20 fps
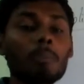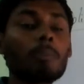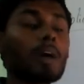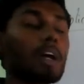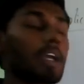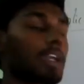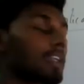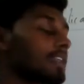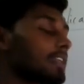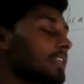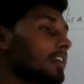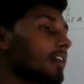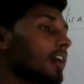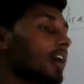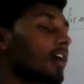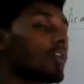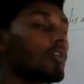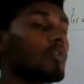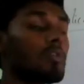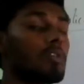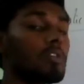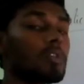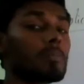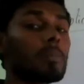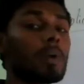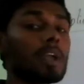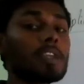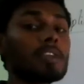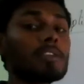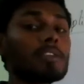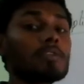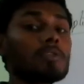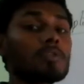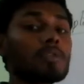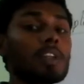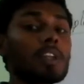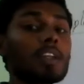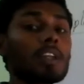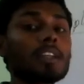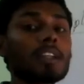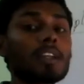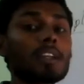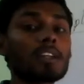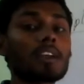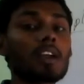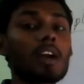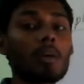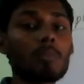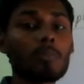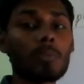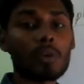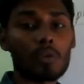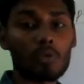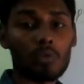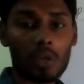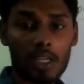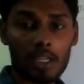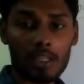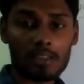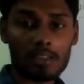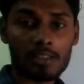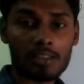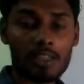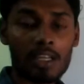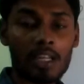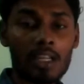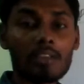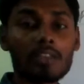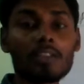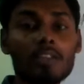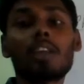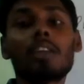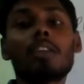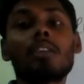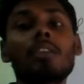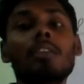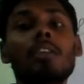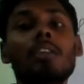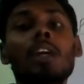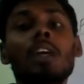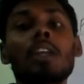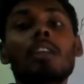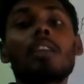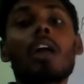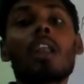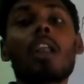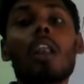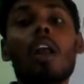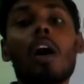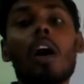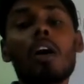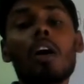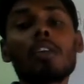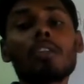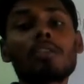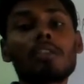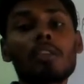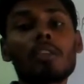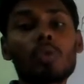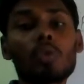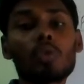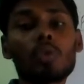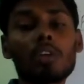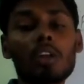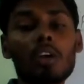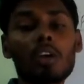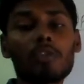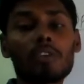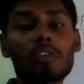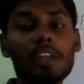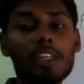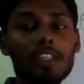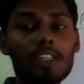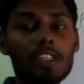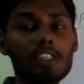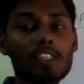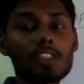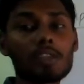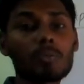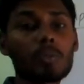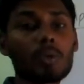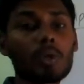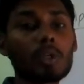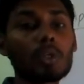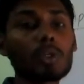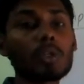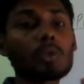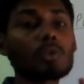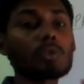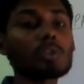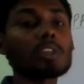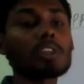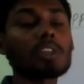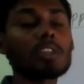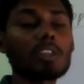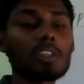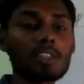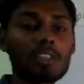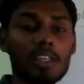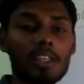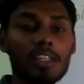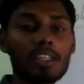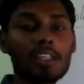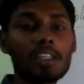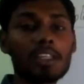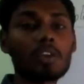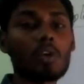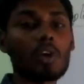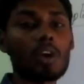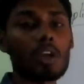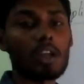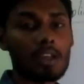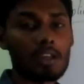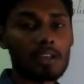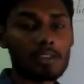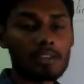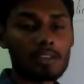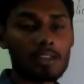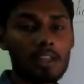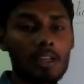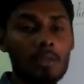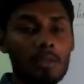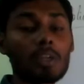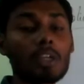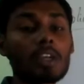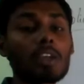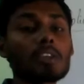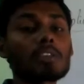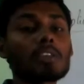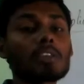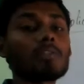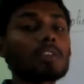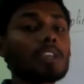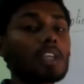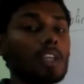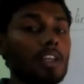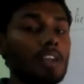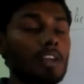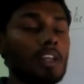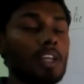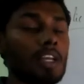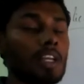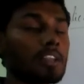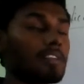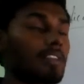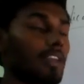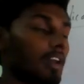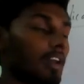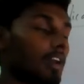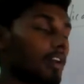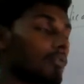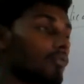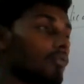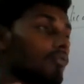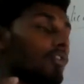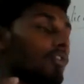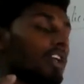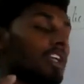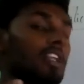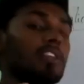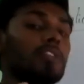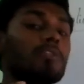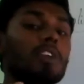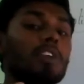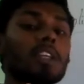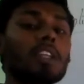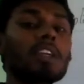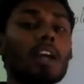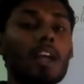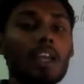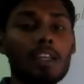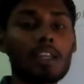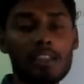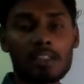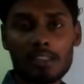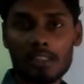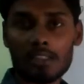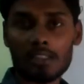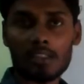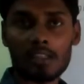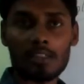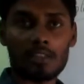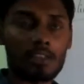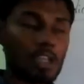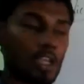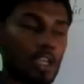by how? By insulated copper wires, then the large amount of heat is produced in these heating coils because of their they have very high resistance.